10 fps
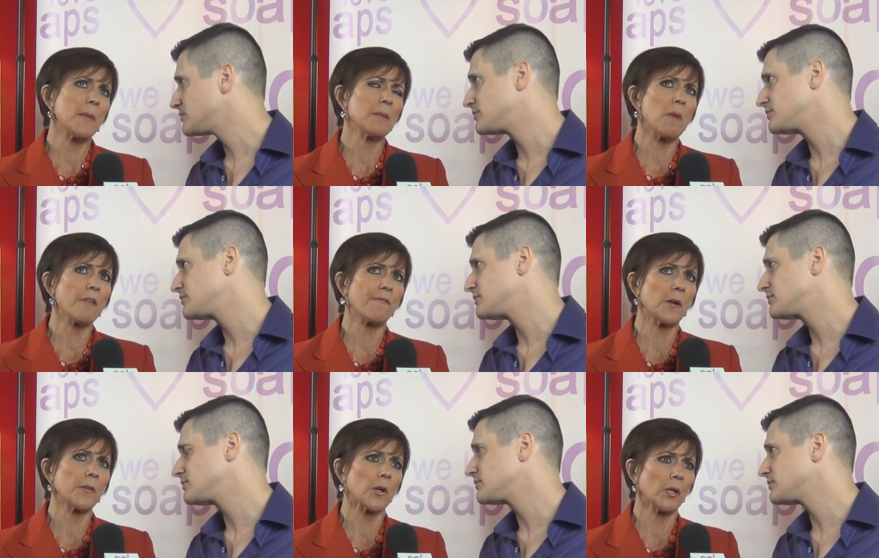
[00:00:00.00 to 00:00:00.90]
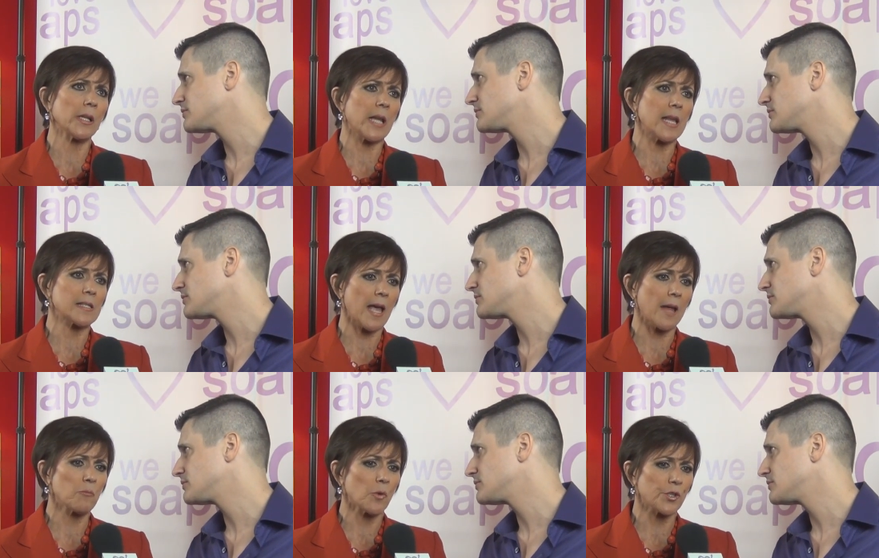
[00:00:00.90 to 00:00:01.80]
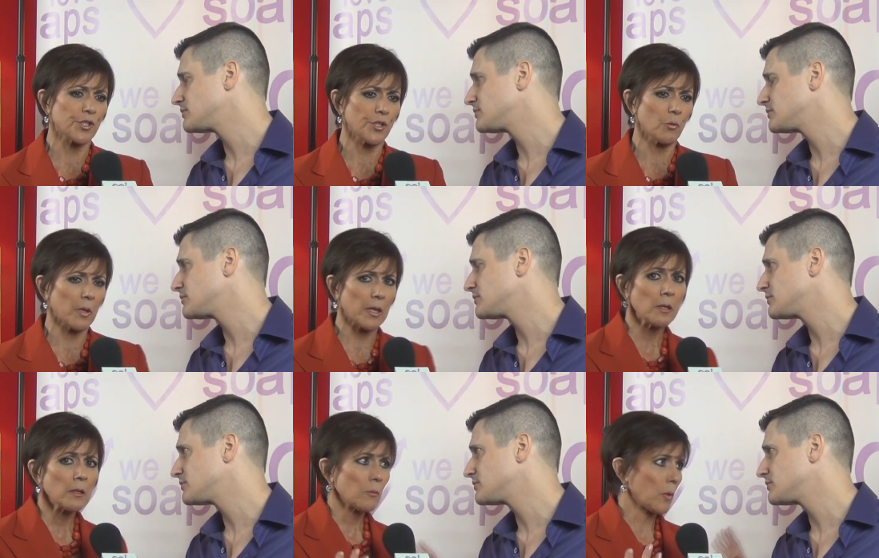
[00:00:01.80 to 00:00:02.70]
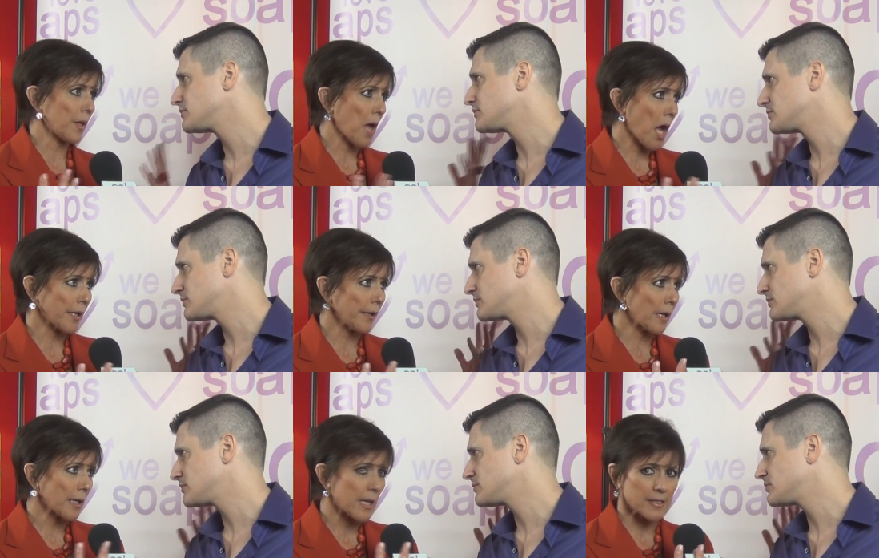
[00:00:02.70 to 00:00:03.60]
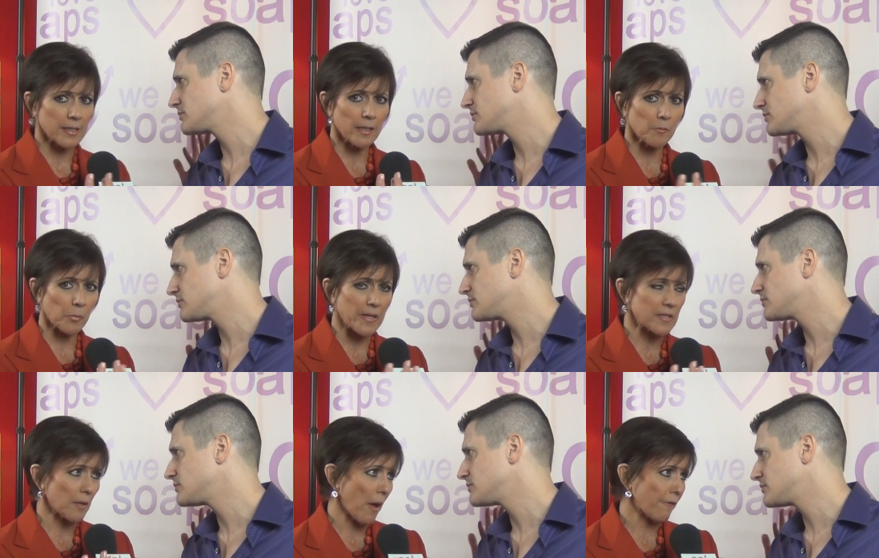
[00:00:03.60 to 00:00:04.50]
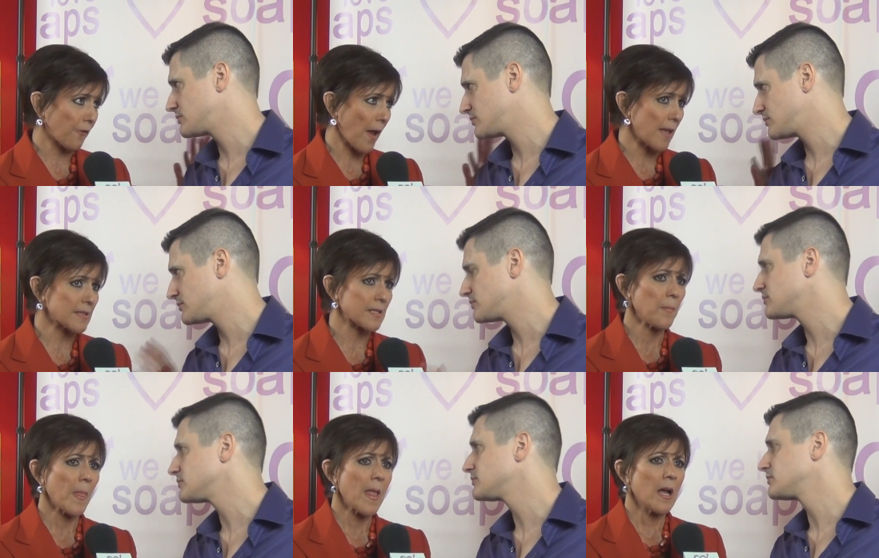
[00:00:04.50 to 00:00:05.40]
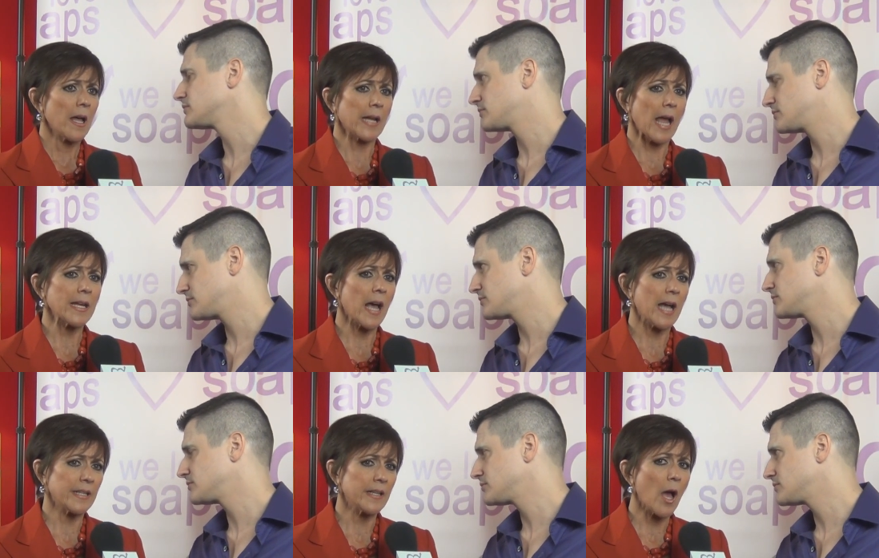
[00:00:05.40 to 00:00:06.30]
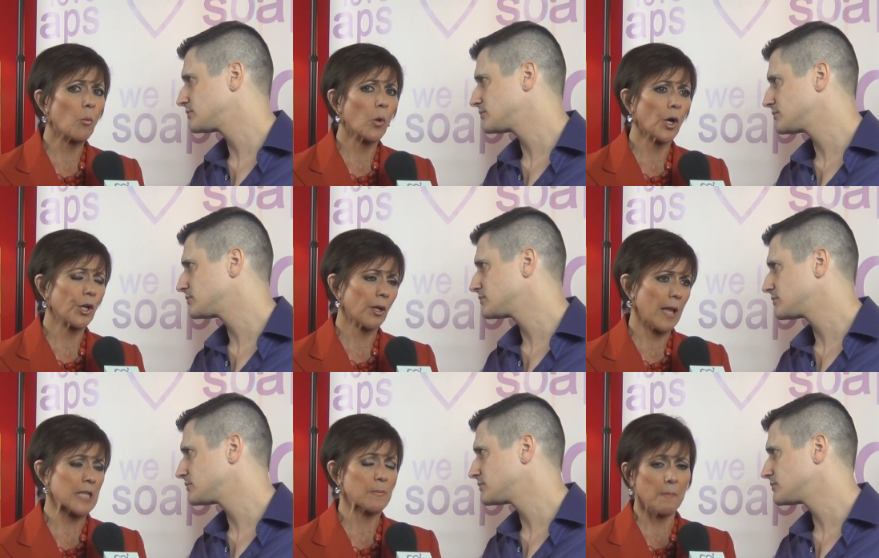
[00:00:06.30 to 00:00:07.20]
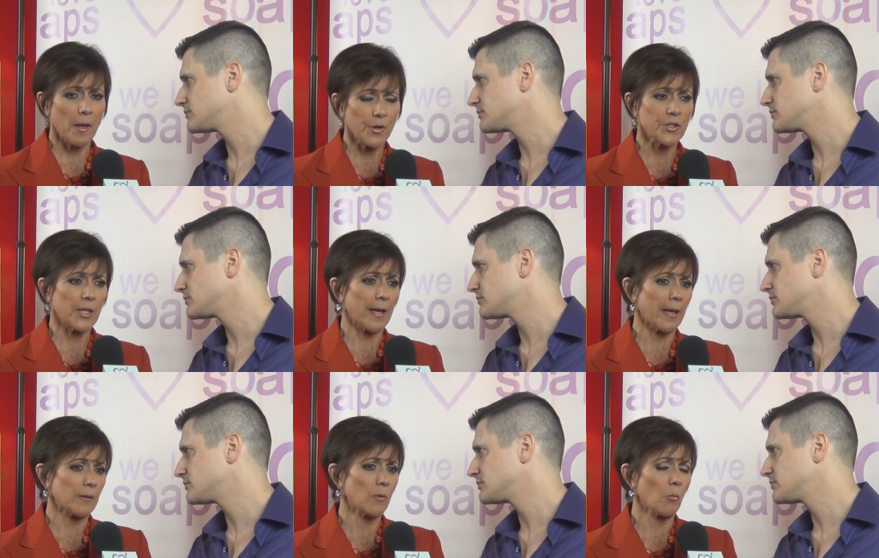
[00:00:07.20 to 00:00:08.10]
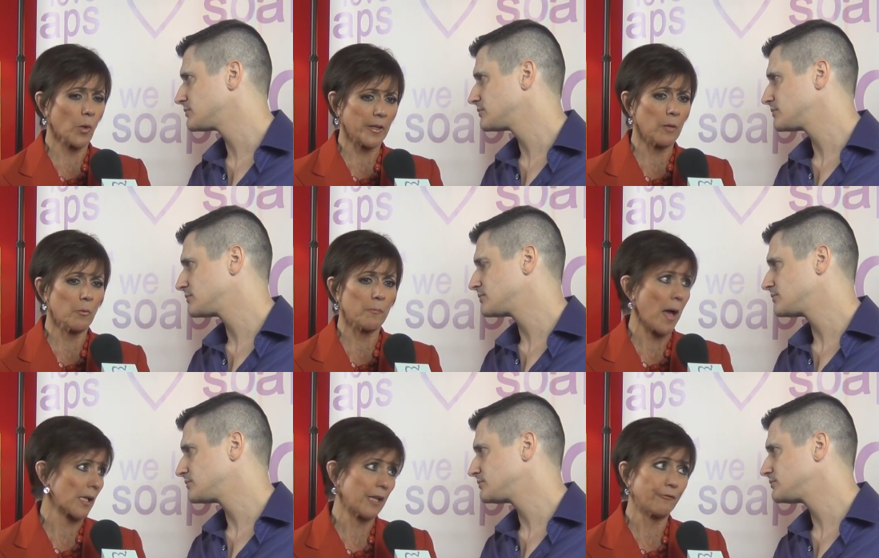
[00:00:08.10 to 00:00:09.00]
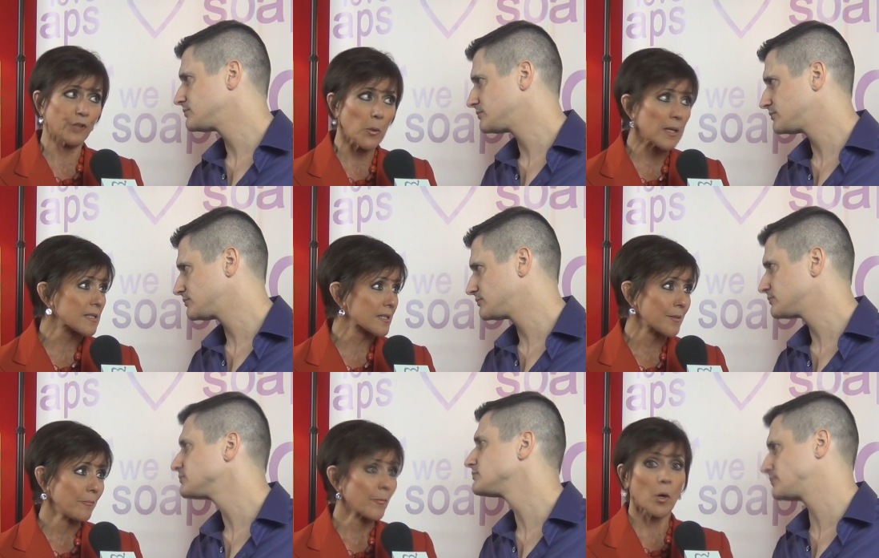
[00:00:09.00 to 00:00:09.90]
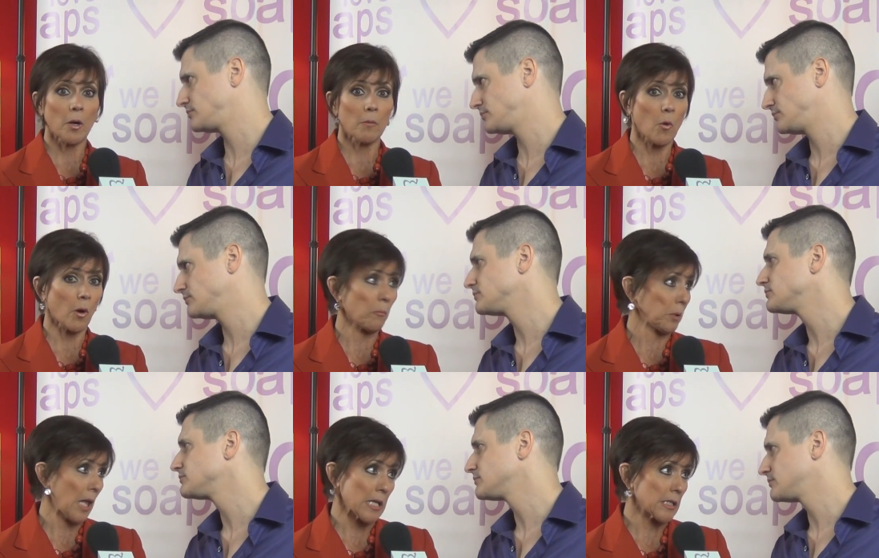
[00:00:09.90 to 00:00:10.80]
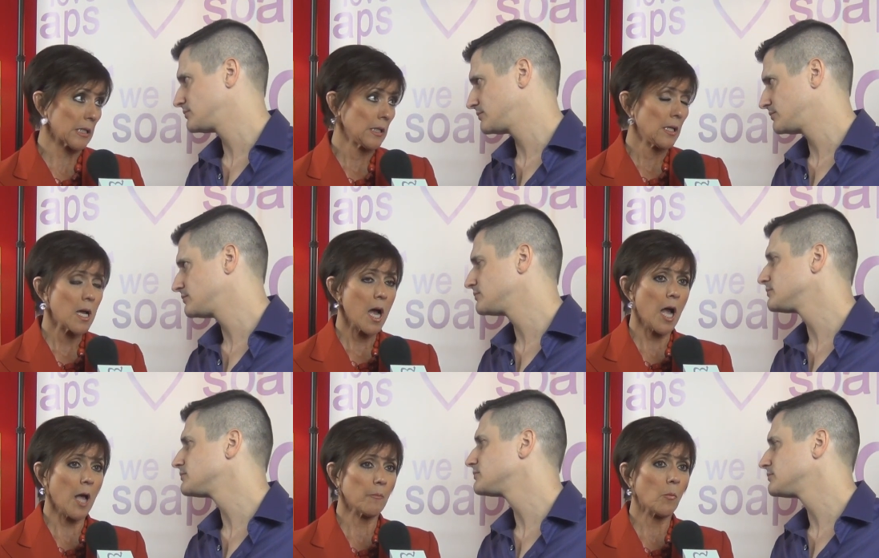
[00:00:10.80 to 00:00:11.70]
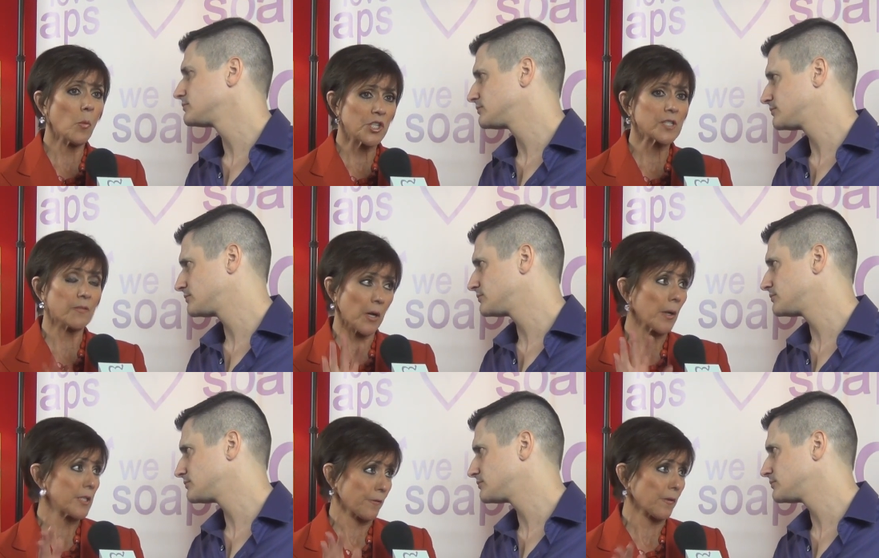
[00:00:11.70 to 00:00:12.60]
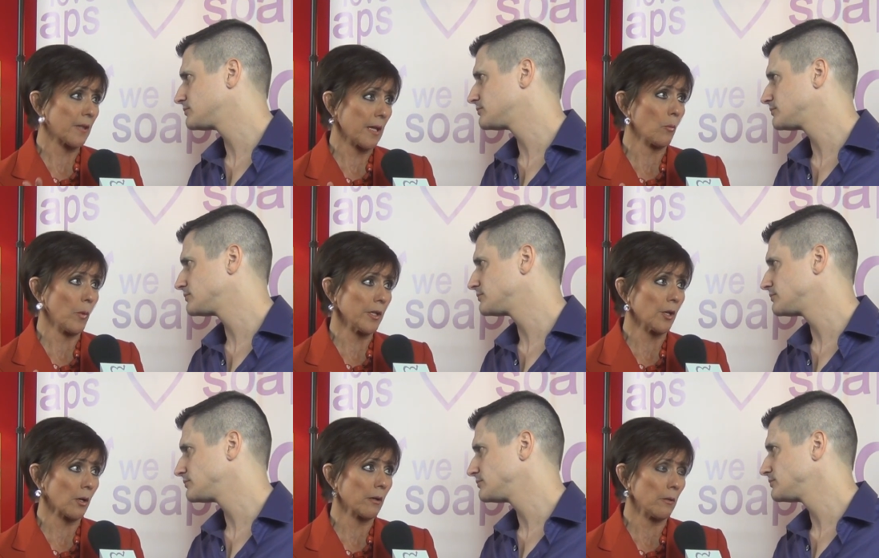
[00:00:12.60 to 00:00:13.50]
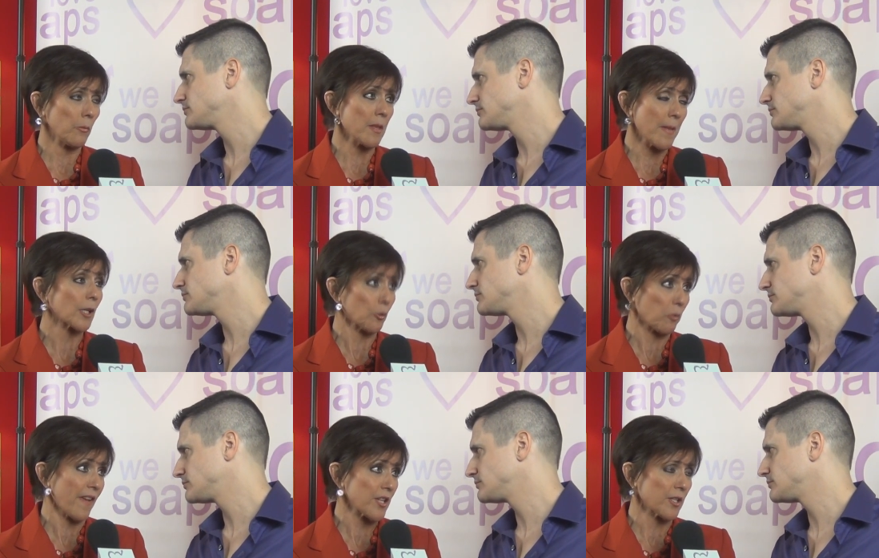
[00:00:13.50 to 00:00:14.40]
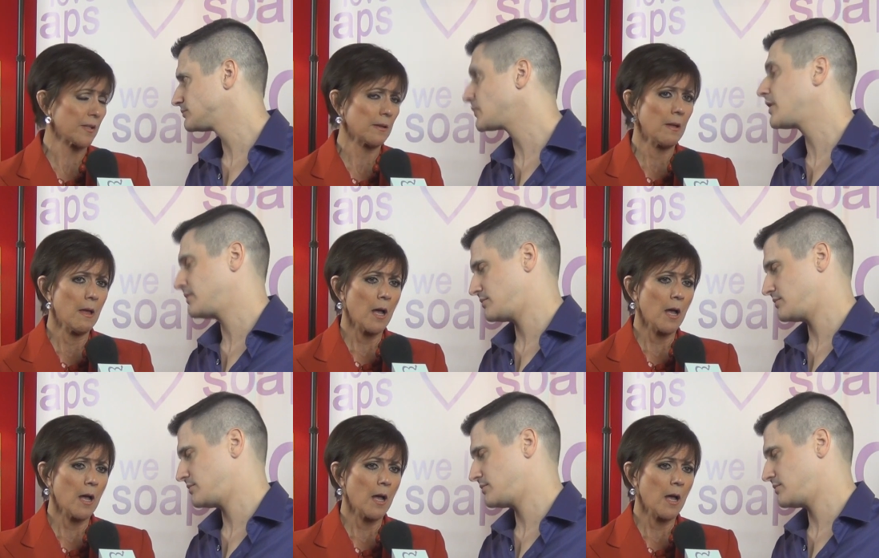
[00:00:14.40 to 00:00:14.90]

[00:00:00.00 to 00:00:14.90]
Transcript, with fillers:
Speaker 1: I, I, mean, my fear in the early days had more to do with, with hugging and kissing and embracing my friends. And I, I did not work, as my mother did, working with bodily fluids or, or blood, um, which is a very different thing when you're in the medical profession.